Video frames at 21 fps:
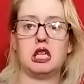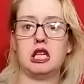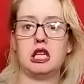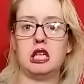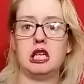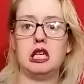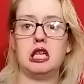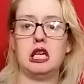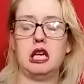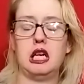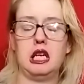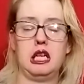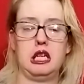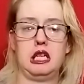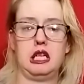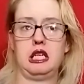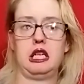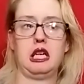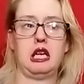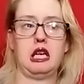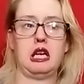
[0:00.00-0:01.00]

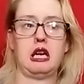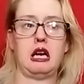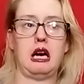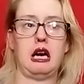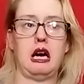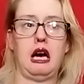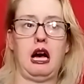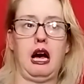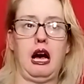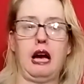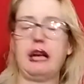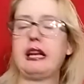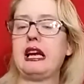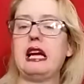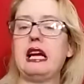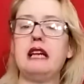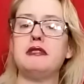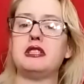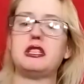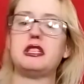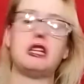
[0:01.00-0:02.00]
I can't
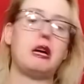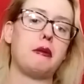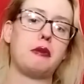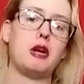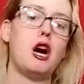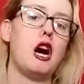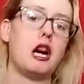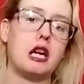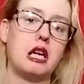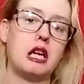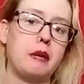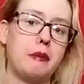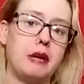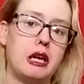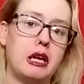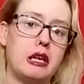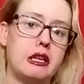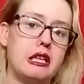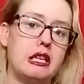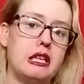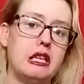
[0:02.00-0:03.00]
even stop talking about
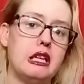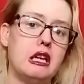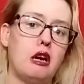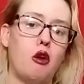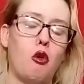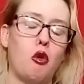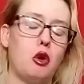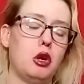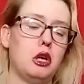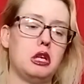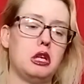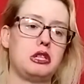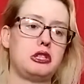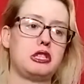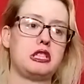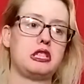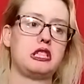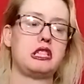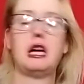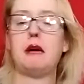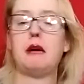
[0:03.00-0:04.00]
it or
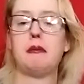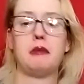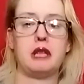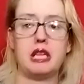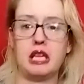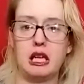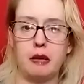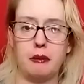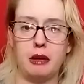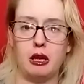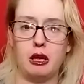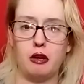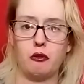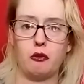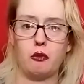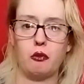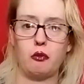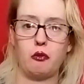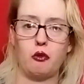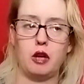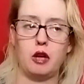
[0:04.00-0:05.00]
just stop thinking about
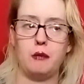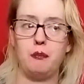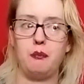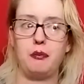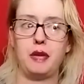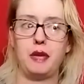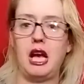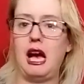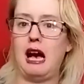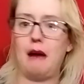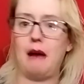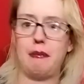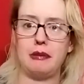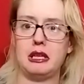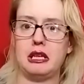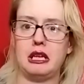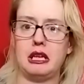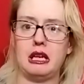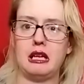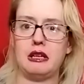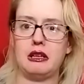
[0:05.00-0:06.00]
what happened
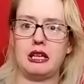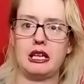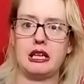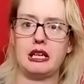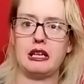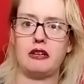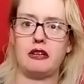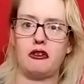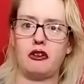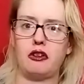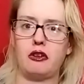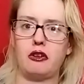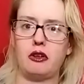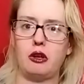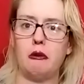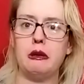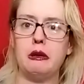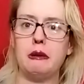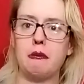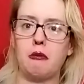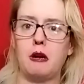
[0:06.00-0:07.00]
in that thing. It's just so
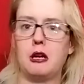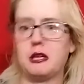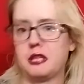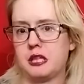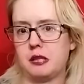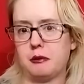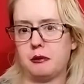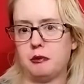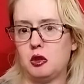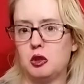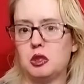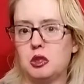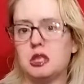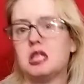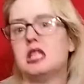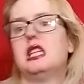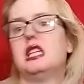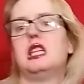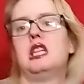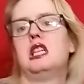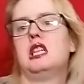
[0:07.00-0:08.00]
impressionable.
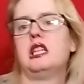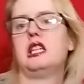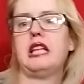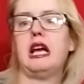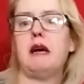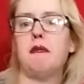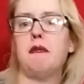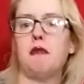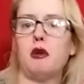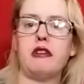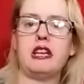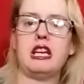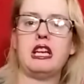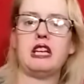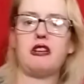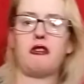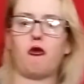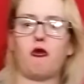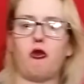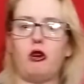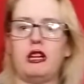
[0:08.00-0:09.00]
That movie
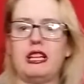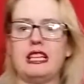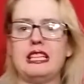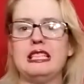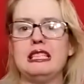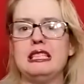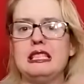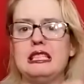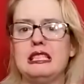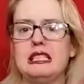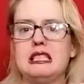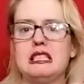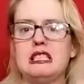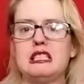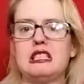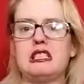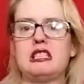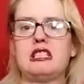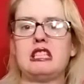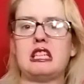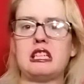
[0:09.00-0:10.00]
has really
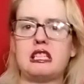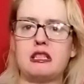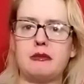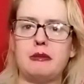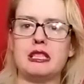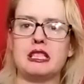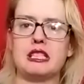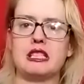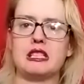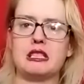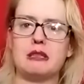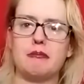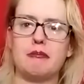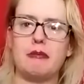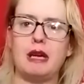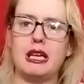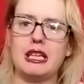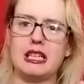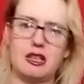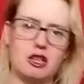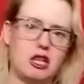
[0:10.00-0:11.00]
sucked my
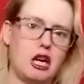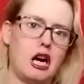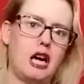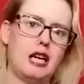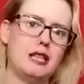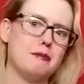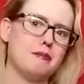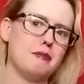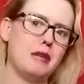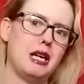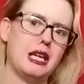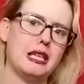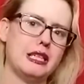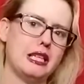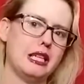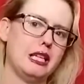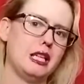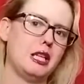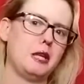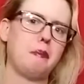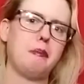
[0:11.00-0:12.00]
my thought and mind
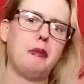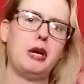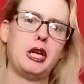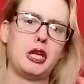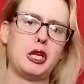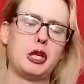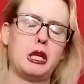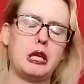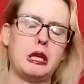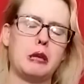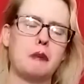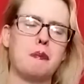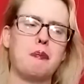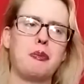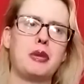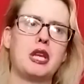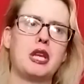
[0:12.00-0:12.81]
in, especially